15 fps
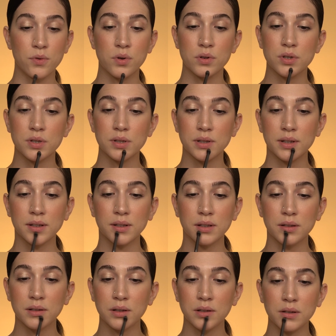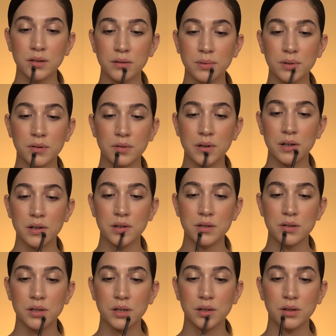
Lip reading: just like a little bit right underneath.